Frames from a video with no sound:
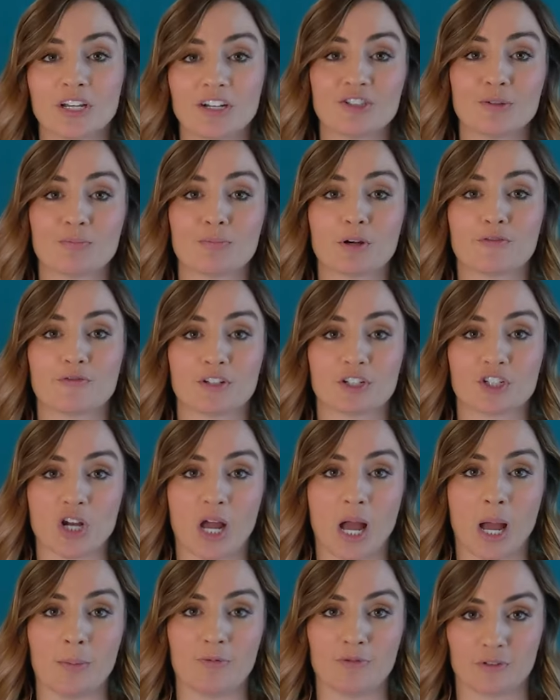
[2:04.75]
here's a perfect
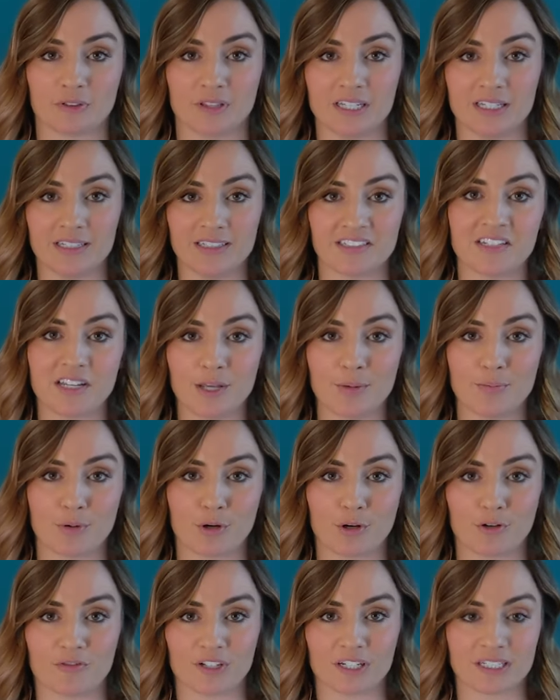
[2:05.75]
job for these
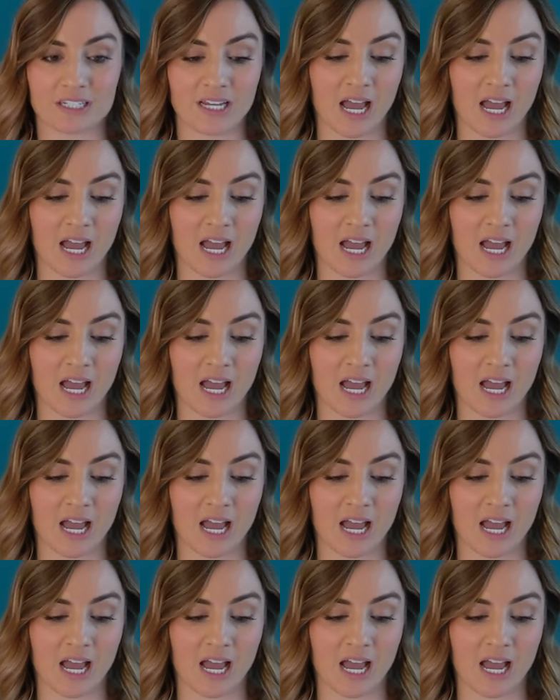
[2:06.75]
imperfect